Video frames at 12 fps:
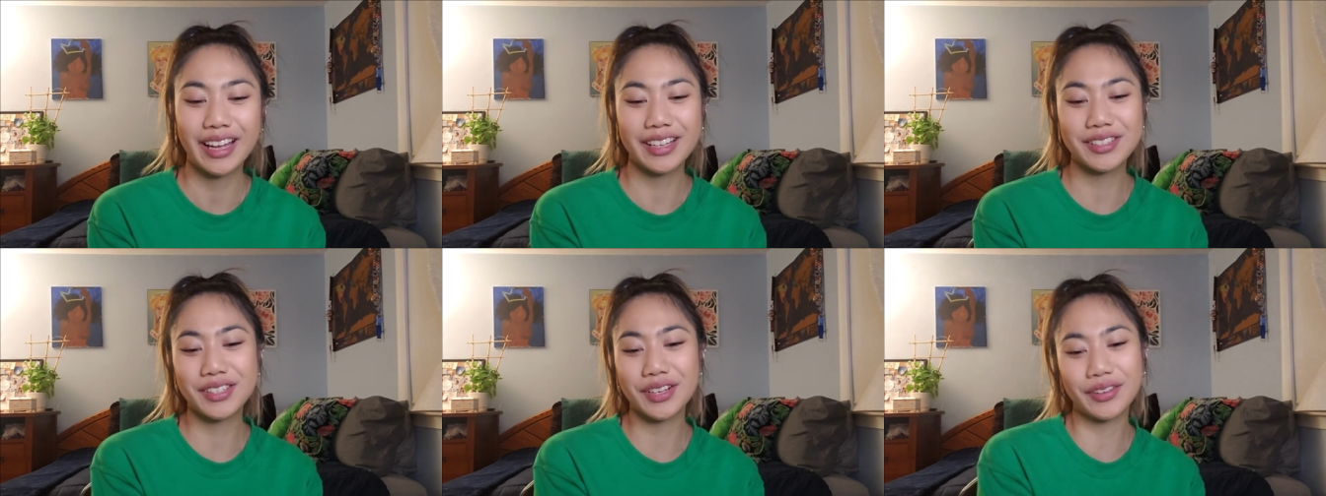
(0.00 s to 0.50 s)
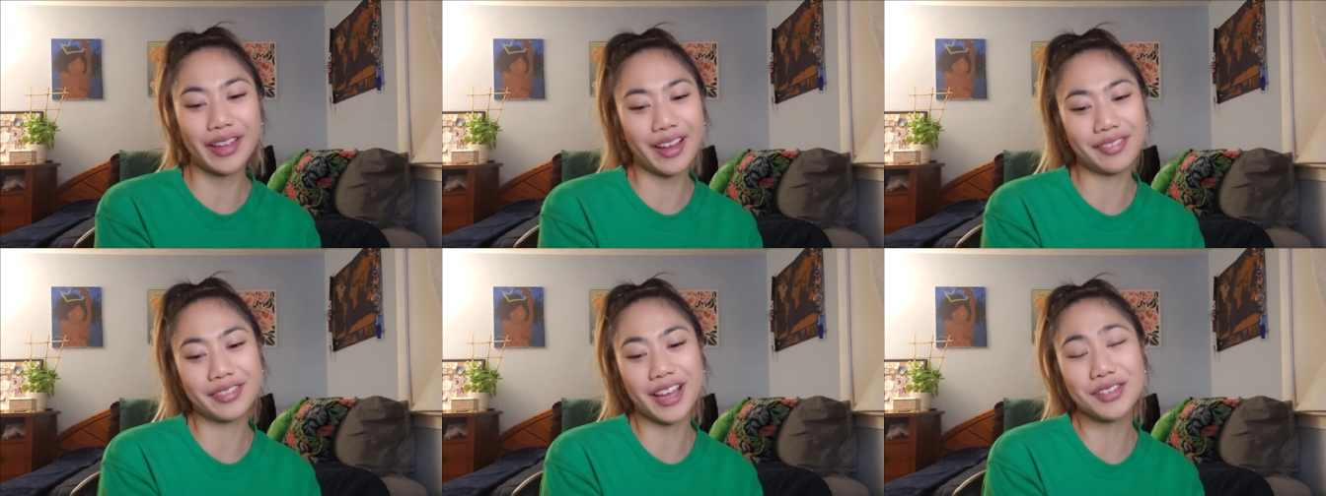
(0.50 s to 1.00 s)
And so,
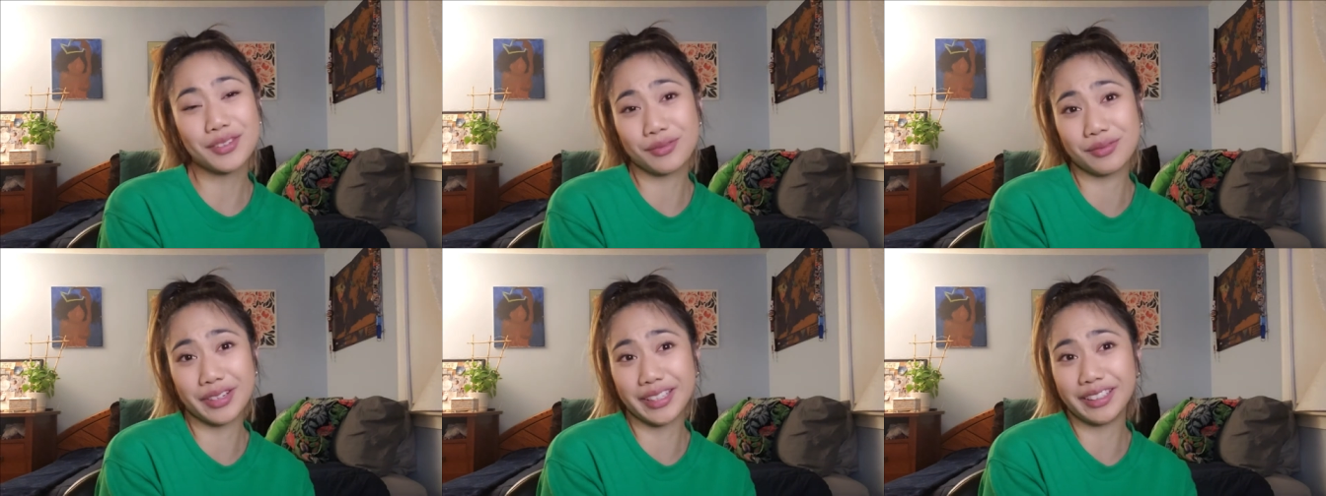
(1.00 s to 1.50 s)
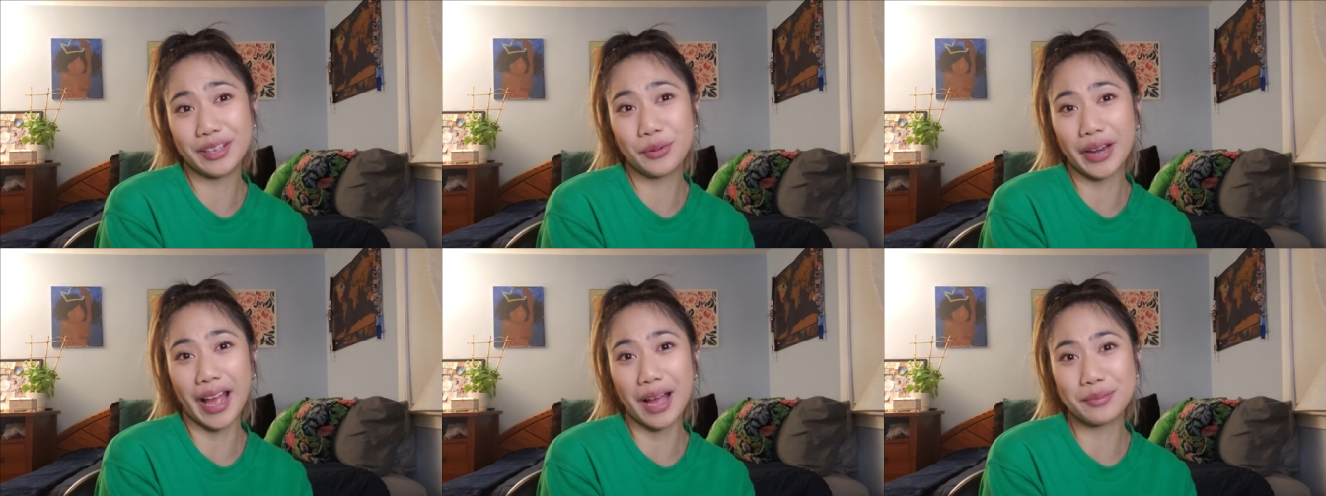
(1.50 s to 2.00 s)
yeah, that's really
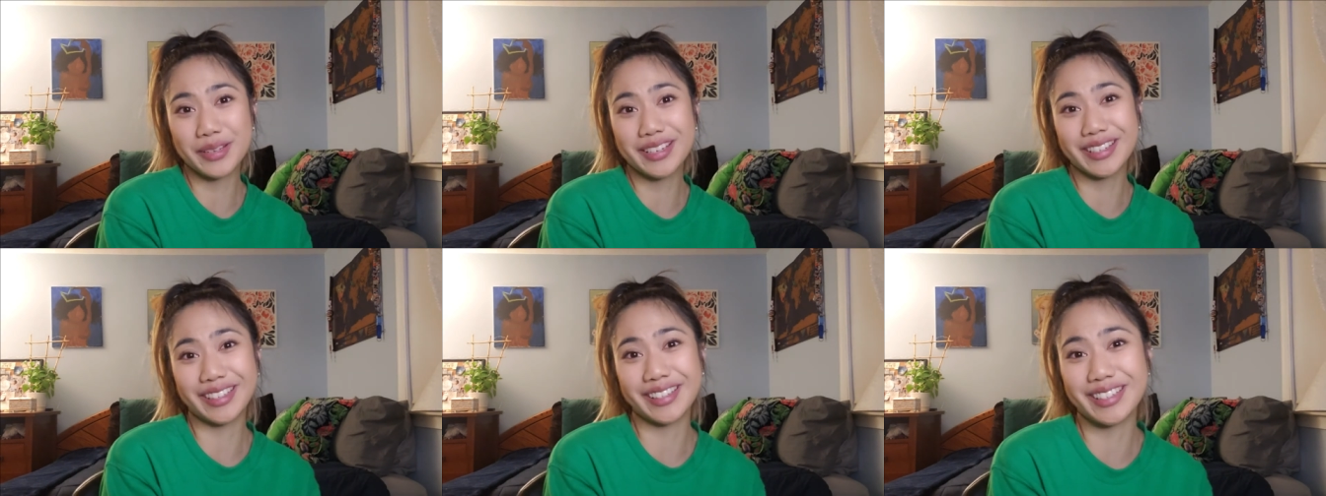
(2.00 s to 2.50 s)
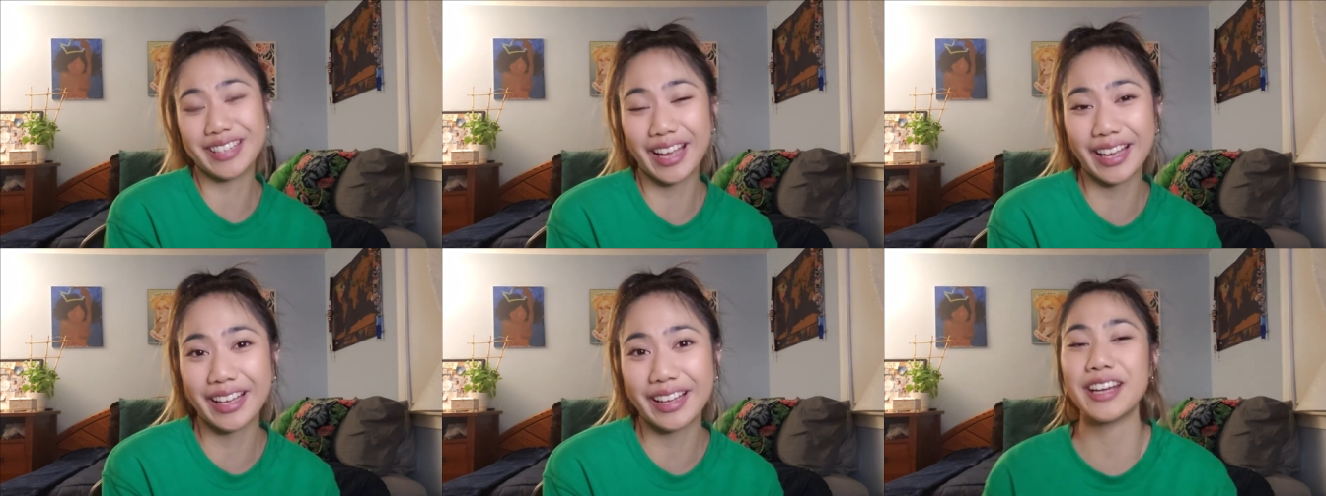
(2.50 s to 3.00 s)
what happened in a
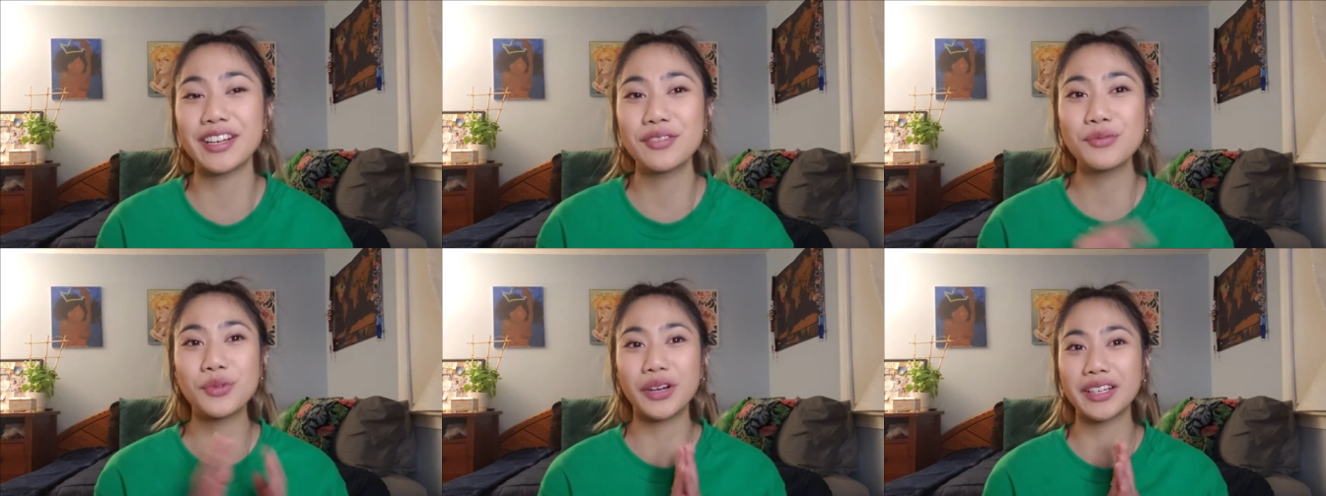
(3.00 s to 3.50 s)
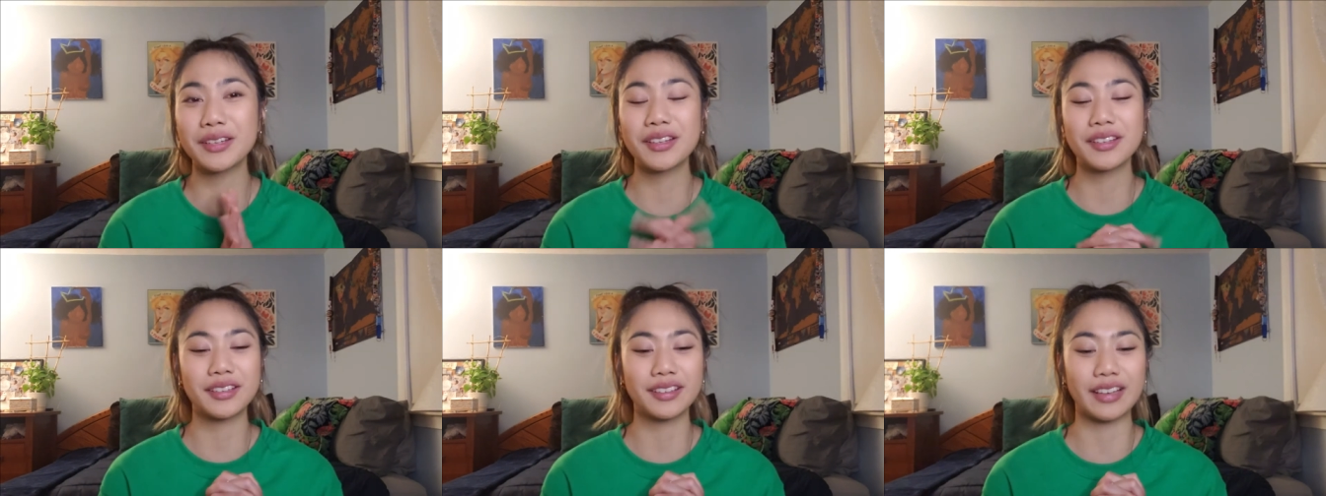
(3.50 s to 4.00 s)
day. I didn't want
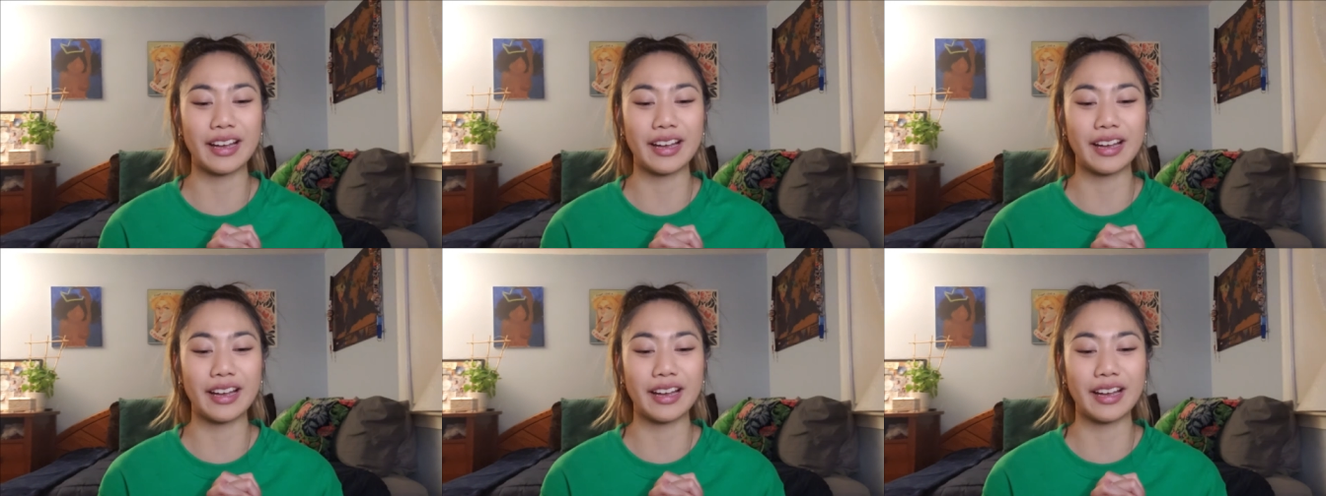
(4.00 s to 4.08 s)
to,